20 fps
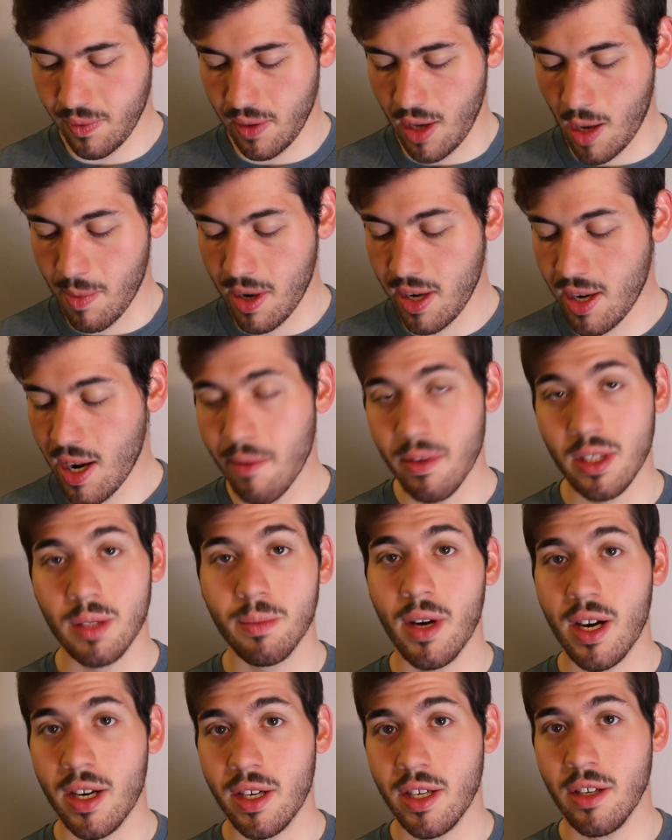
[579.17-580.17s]
I might not
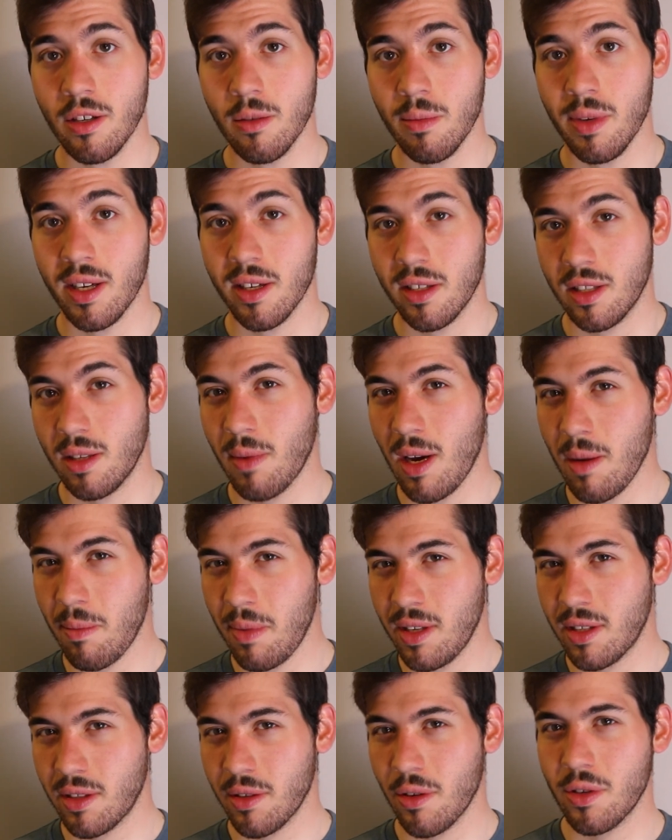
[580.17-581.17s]
respond to you because I might
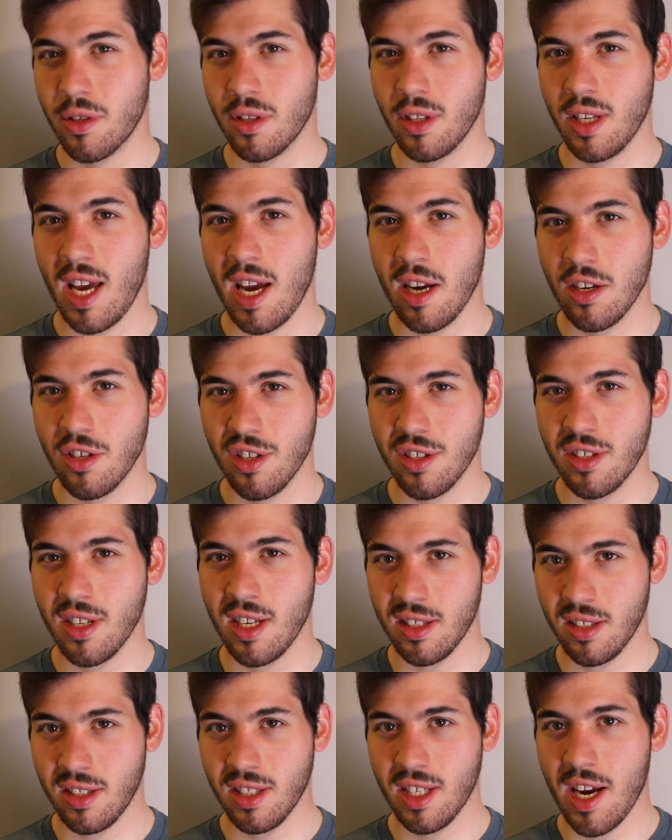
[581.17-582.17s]
be socially anxious
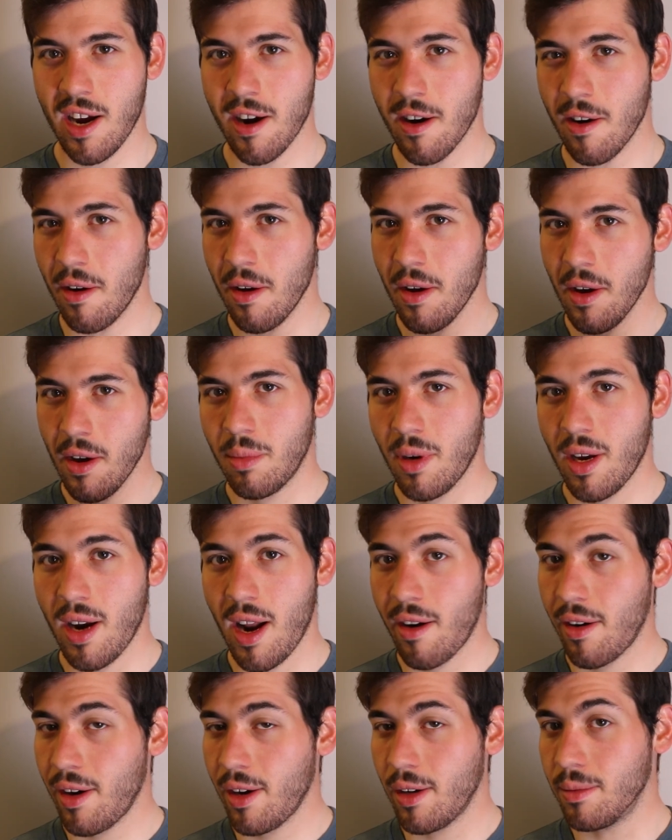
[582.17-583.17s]
and scared, but
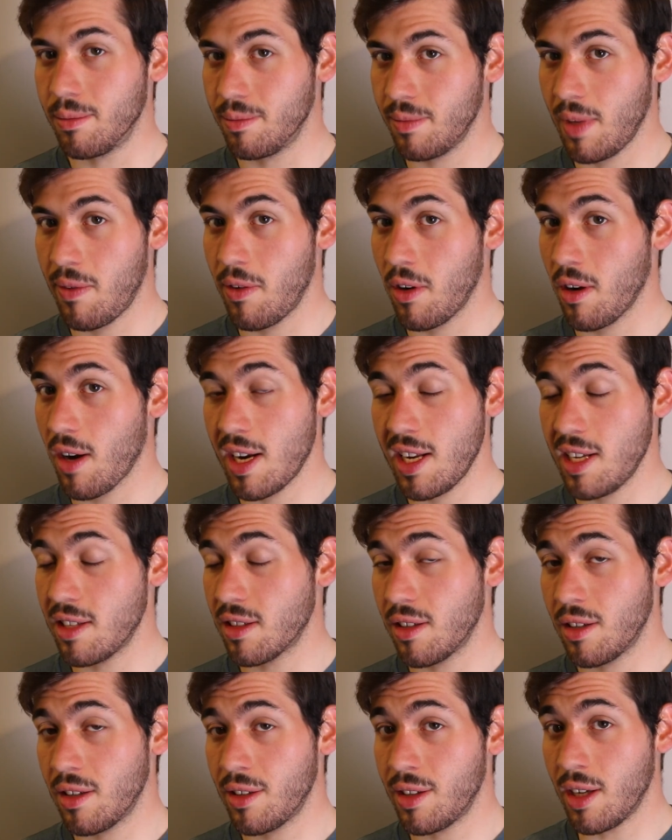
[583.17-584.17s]
I don't know. If your idea is
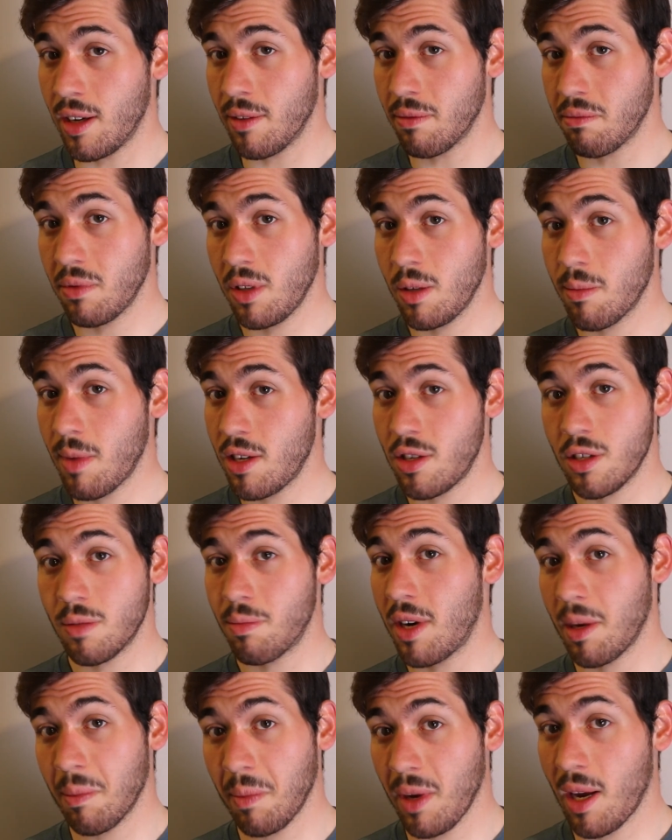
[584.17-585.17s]
good enough, you might just
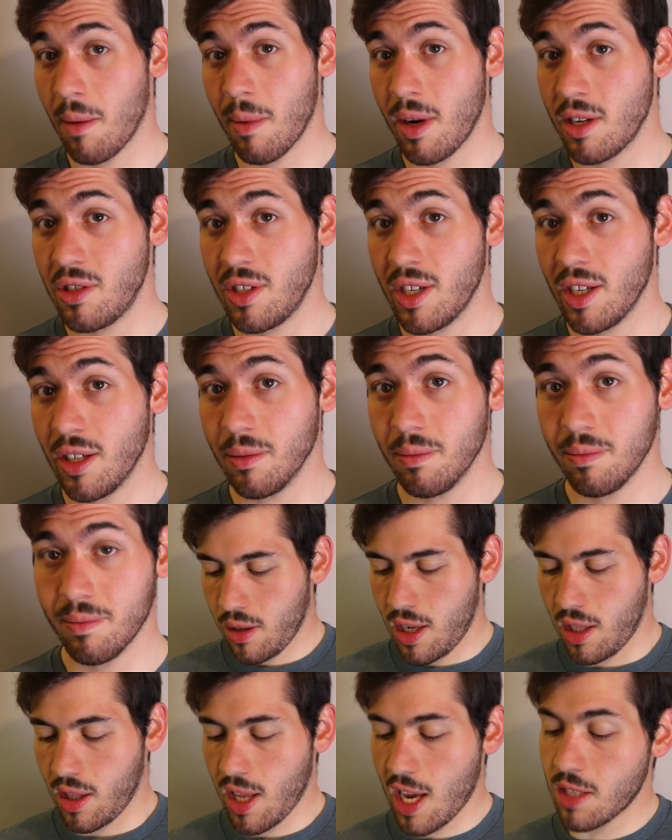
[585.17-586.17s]
break me out of my shell.
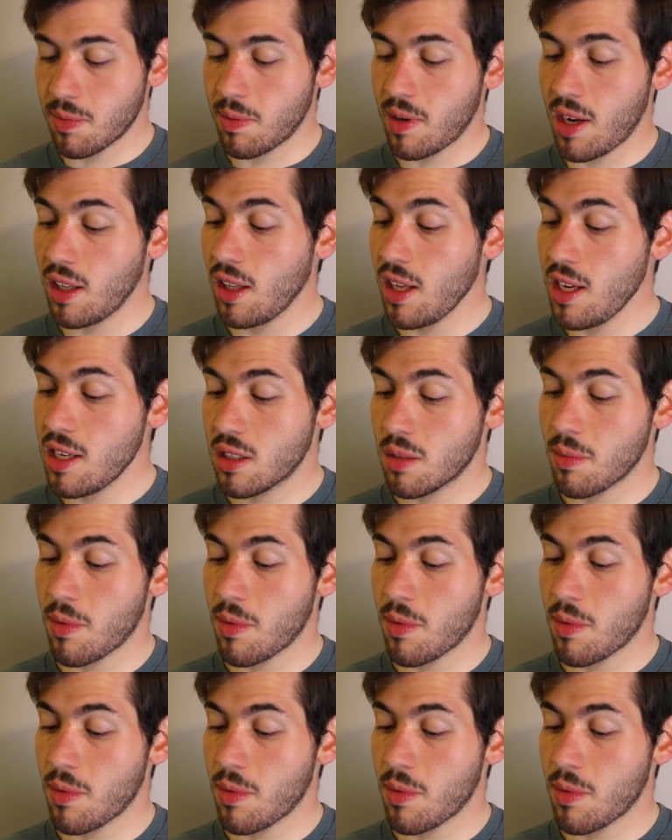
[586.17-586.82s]
And last but not least,